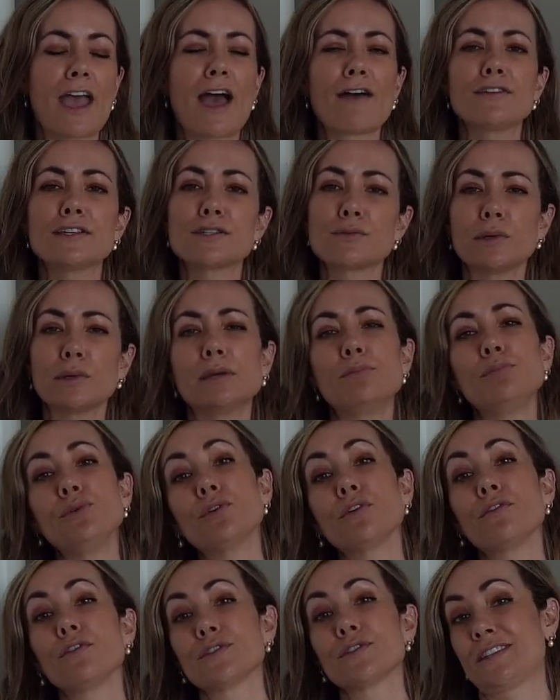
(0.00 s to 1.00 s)
these really
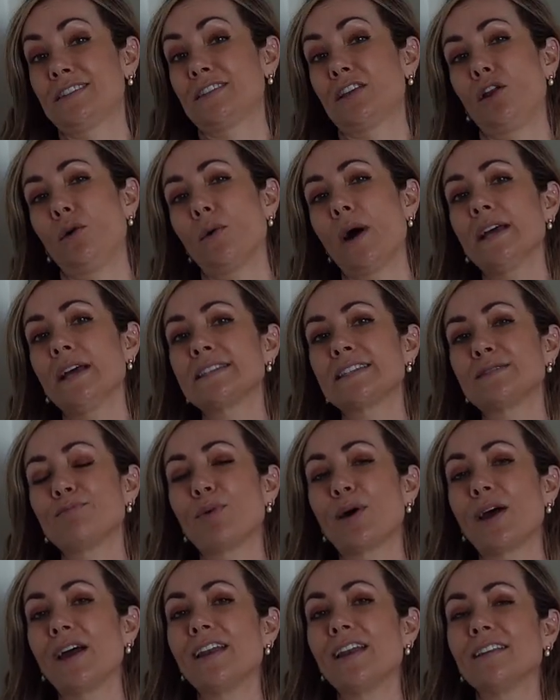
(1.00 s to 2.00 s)
beautiful silhouettes,
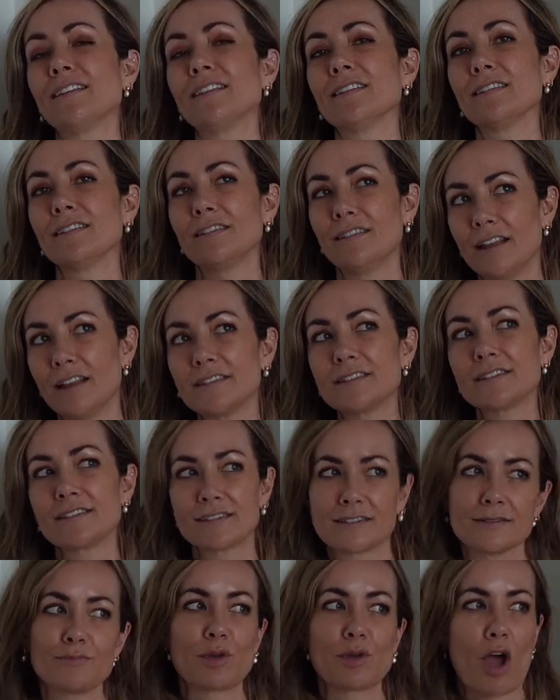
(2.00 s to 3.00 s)
but
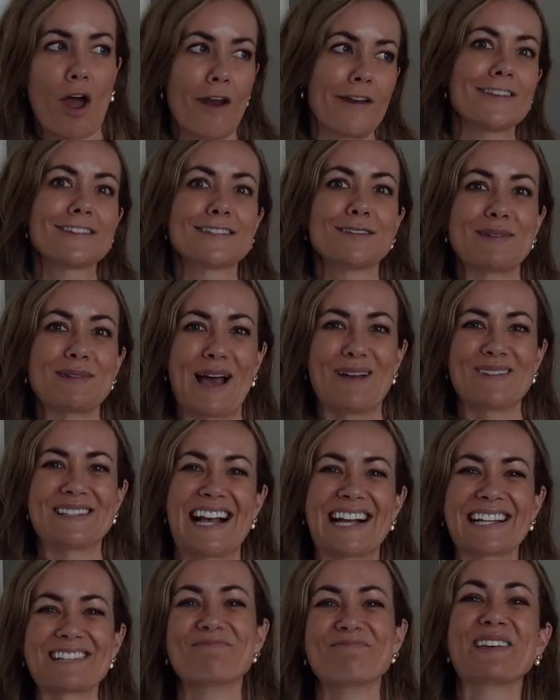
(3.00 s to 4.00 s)
let's be honest, sometimes
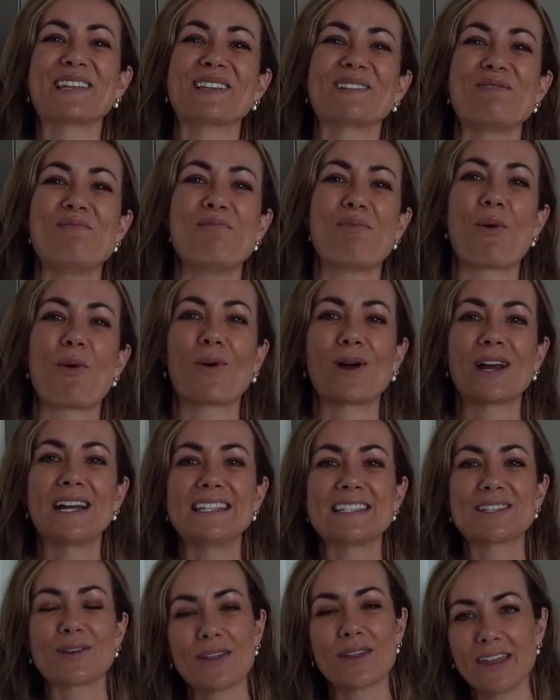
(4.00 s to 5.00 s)
that can be a little
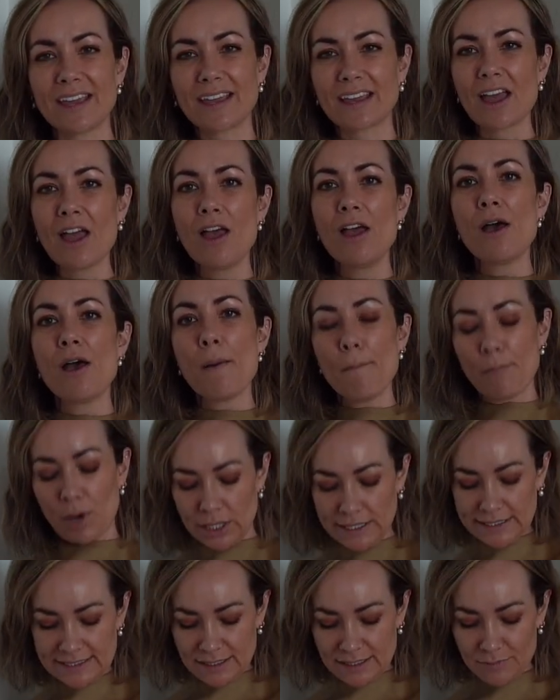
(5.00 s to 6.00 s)
boring. So I think
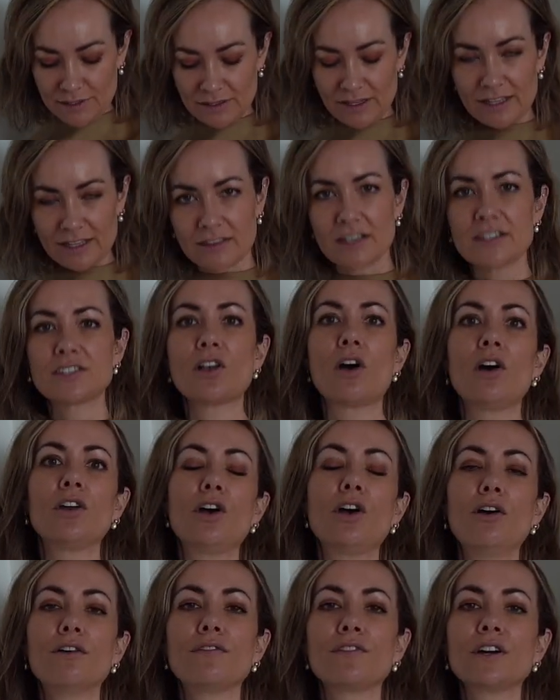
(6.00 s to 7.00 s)
putting something like this on
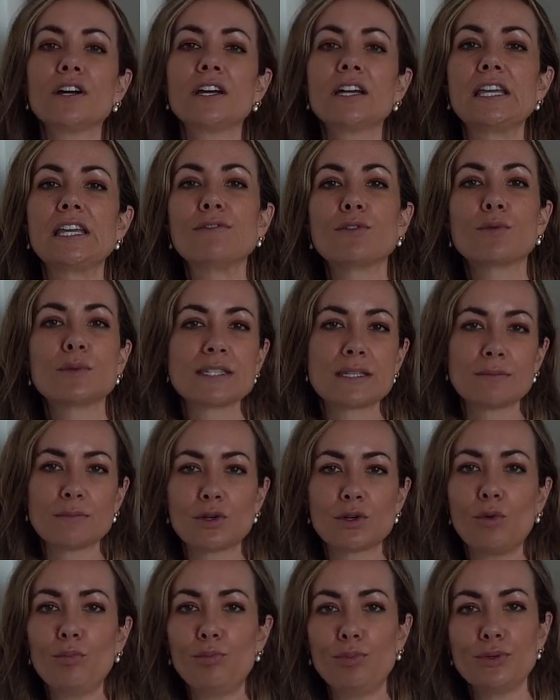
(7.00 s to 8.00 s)
over it, even with some
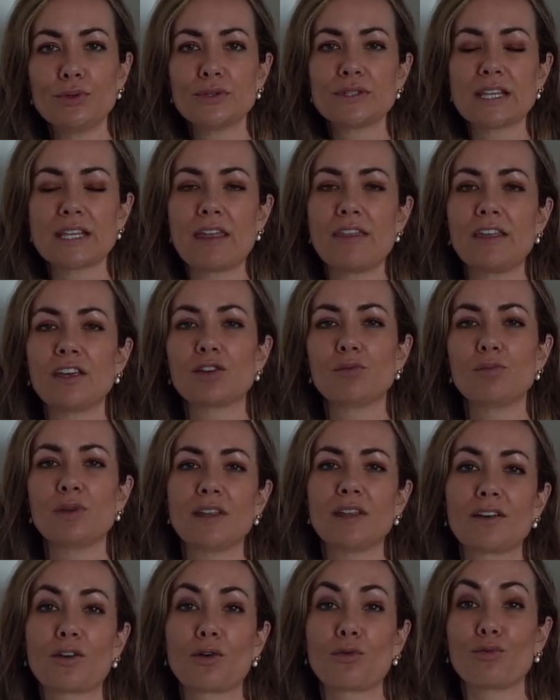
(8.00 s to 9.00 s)
little boots, I think could be
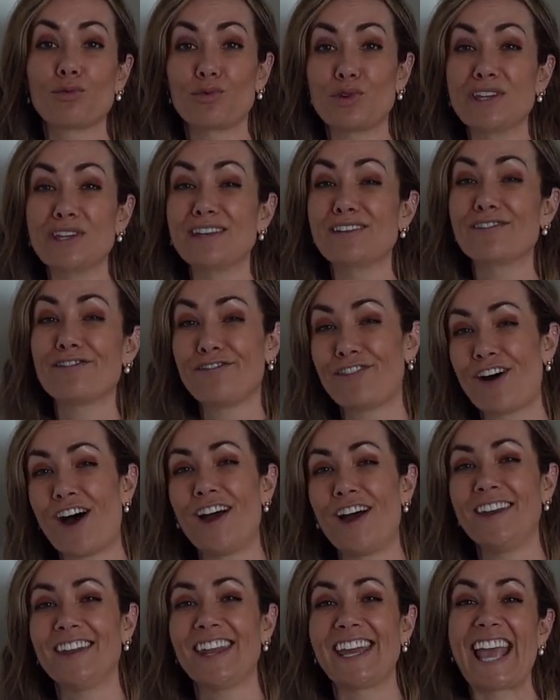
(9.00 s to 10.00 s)
like a really
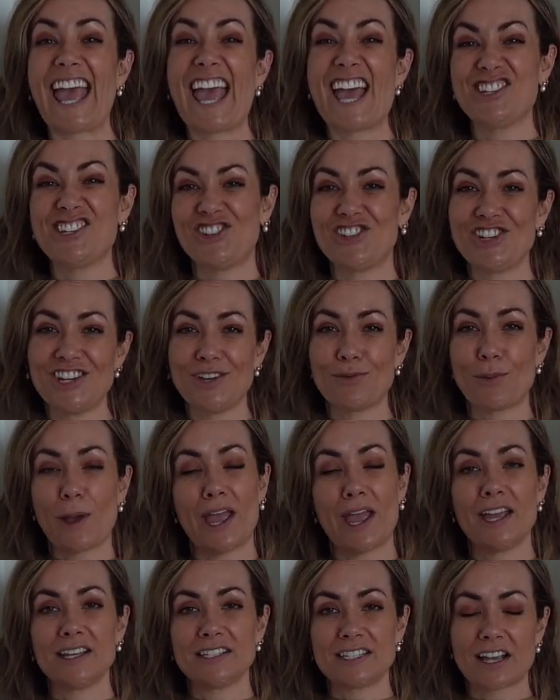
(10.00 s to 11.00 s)
fun, like edgy
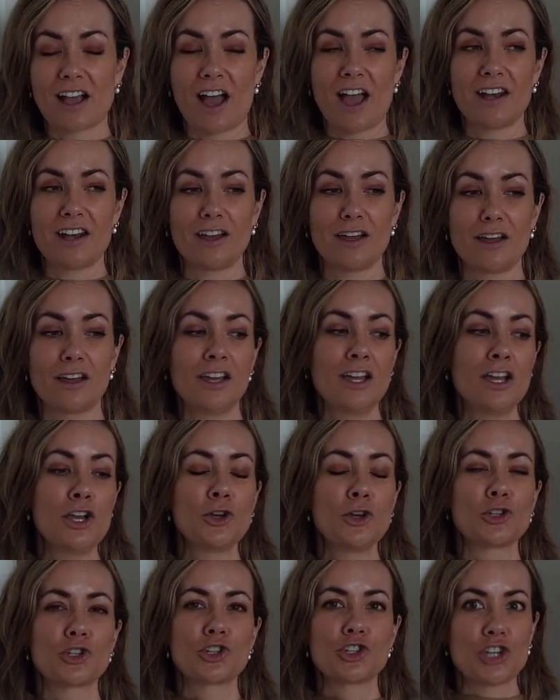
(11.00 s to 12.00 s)
way to kind of
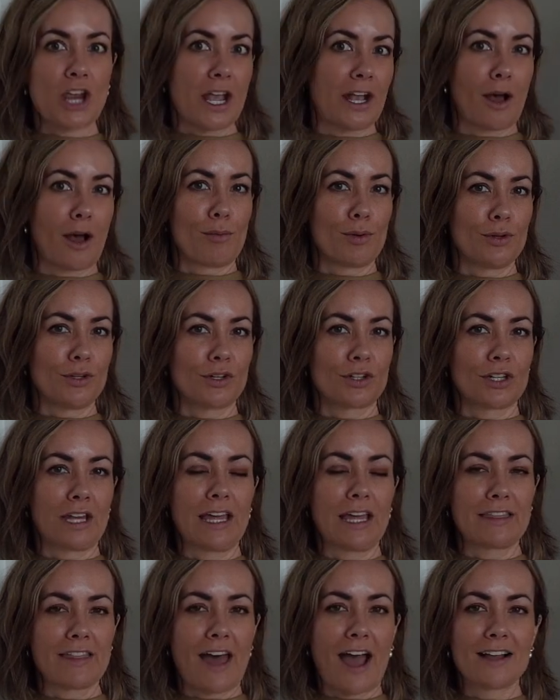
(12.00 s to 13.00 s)
shake a look
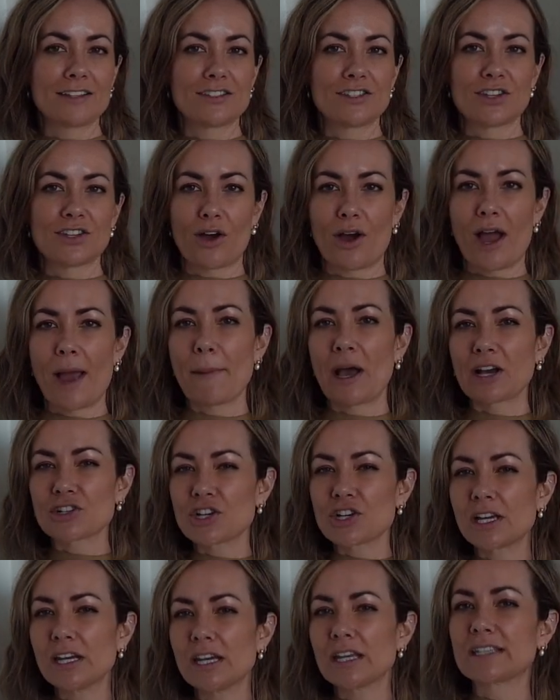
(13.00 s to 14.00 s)
like that. So I'm
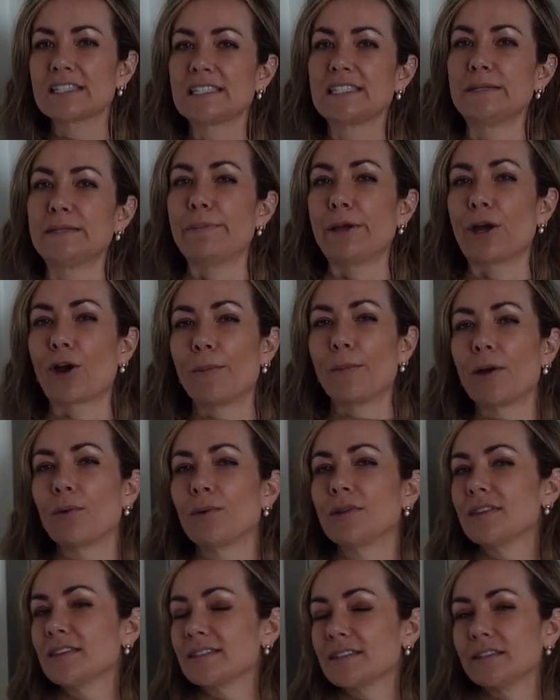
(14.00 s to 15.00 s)
actually going to experiment
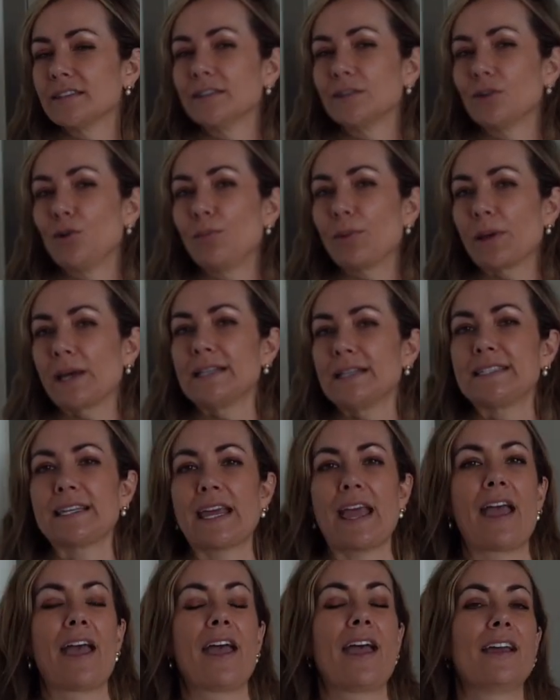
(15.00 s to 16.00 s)
with this a little bit
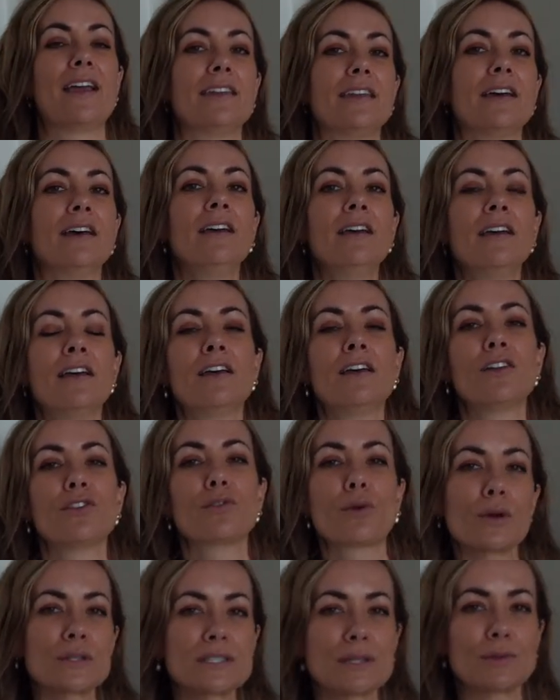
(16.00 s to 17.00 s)
and
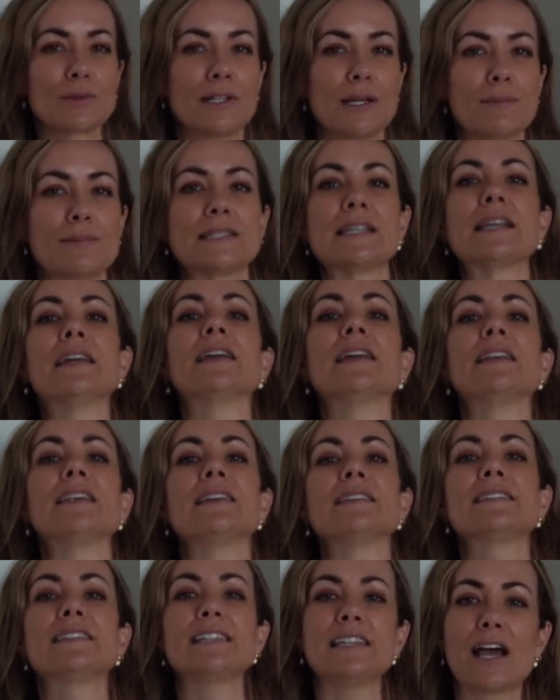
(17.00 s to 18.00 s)
throw some clips in,
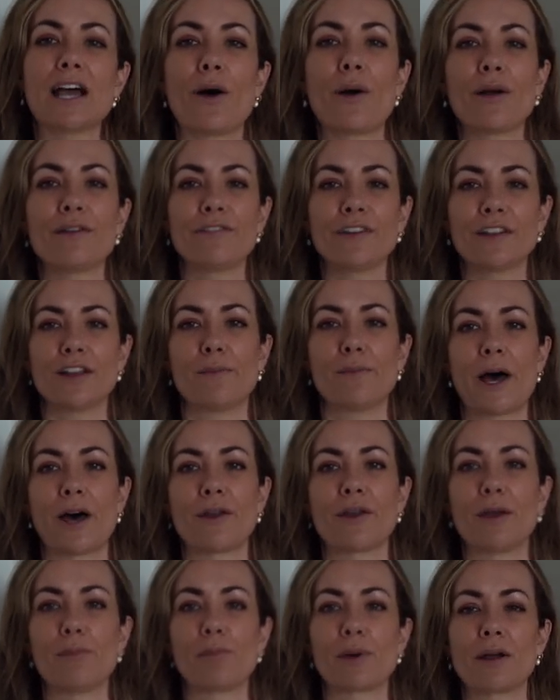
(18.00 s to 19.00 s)
see how I feel
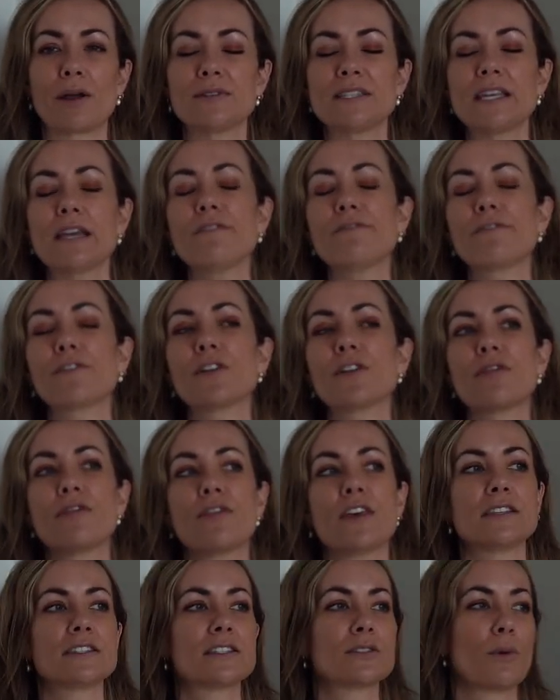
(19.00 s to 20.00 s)
about it. But I would say for
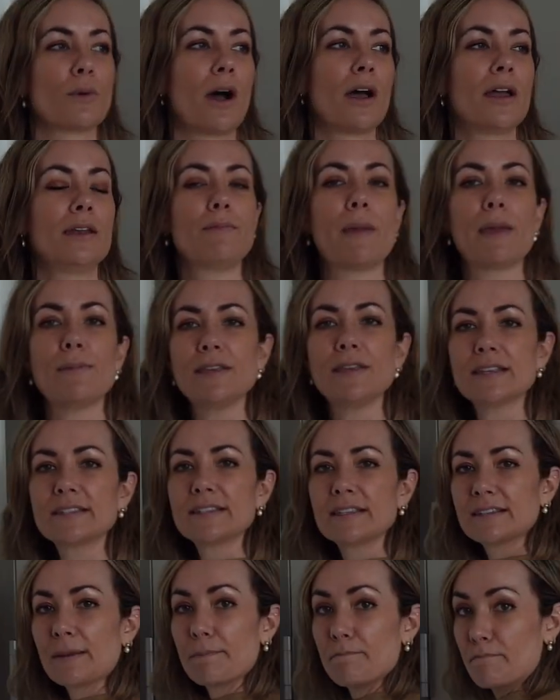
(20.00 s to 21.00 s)
this one, maybe this
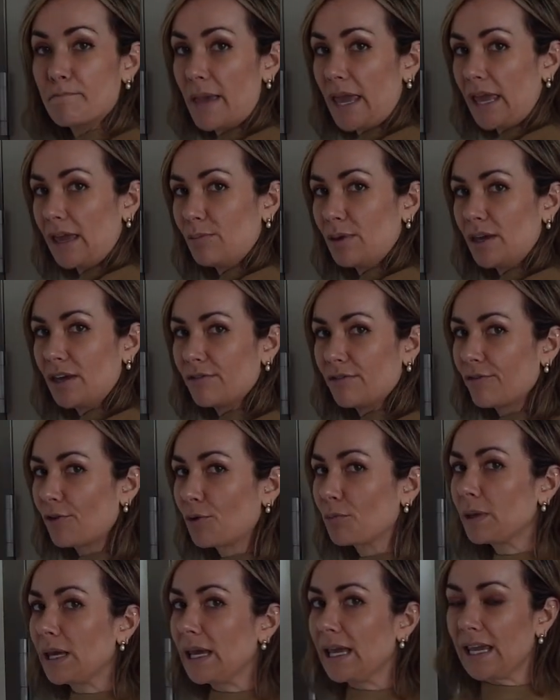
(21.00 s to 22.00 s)
is a maybe for
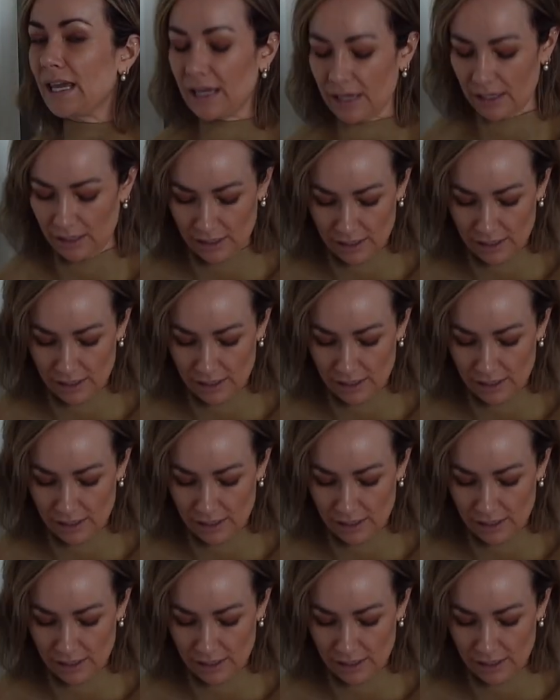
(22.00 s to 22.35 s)
me.